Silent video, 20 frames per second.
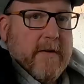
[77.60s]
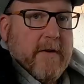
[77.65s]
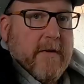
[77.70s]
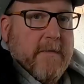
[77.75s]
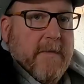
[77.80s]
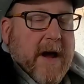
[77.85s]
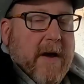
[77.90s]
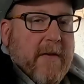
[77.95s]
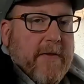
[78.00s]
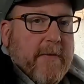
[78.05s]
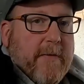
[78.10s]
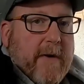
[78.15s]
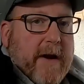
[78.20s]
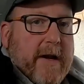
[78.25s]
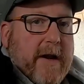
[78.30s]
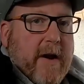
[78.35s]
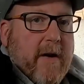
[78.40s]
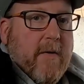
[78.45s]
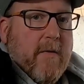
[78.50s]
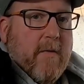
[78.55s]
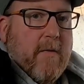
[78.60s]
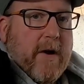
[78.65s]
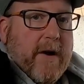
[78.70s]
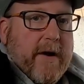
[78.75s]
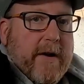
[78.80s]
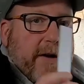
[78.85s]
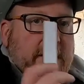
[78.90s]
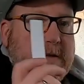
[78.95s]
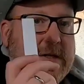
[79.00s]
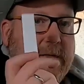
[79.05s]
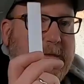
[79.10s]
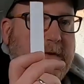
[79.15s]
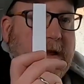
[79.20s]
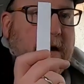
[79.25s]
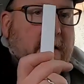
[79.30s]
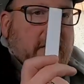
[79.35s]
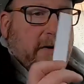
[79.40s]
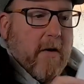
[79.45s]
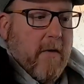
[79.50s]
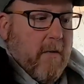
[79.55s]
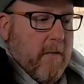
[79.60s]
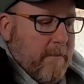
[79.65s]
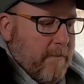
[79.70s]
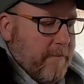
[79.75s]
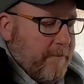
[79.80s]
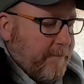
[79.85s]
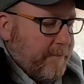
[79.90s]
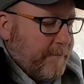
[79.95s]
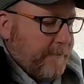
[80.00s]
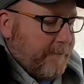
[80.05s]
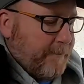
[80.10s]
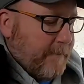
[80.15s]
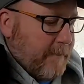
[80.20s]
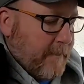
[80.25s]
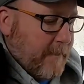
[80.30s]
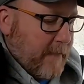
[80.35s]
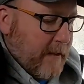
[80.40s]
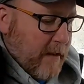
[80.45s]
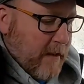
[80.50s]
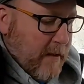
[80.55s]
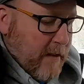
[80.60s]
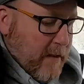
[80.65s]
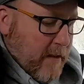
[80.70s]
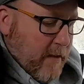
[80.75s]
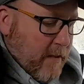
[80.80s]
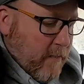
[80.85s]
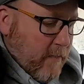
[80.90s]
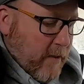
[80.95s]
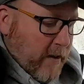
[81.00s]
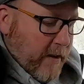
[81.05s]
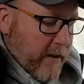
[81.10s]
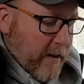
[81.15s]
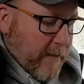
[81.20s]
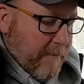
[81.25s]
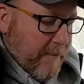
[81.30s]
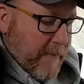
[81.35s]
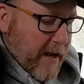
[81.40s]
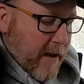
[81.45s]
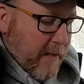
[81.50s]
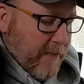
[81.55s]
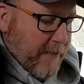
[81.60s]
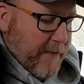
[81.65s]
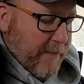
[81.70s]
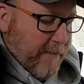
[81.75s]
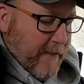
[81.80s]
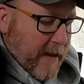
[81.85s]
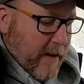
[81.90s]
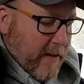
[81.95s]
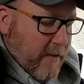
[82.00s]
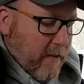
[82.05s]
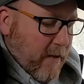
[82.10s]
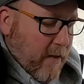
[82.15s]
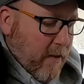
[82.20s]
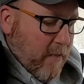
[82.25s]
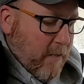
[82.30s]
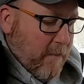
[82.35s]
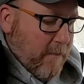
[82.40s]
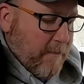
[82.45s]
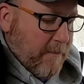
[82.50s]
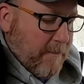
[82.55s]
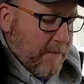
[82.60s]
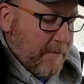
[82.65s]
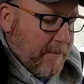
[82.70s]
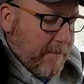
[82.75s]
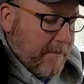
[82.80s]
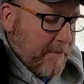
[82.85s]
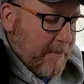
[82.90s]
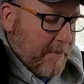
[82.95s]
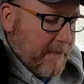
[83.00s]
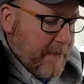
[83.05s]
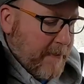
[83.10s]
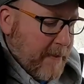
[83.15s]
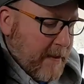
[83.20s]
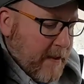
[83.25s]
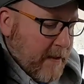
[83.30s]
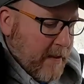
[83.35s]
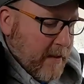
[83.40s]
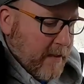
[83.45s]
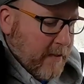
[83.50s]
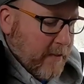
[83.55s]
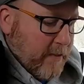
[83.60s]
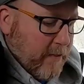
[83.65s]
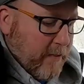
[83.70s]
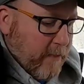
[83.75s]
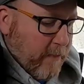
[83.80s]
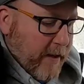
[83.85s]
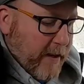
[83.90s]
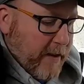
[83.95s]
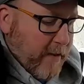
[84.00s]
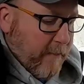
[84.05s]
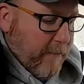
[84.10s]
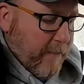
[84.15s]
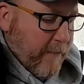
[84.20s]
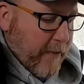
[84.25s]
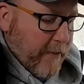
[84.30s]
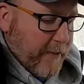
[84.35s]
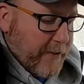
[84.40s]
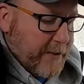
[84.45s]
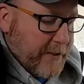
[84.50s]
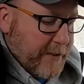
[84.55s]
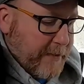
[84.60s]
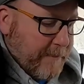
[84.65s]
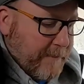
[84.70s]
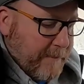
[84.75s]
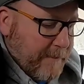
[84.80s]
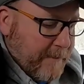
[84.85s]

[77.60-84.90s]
To mount the radio, we're going to use some Velcro. We're going to mount the Velcro to the radio first.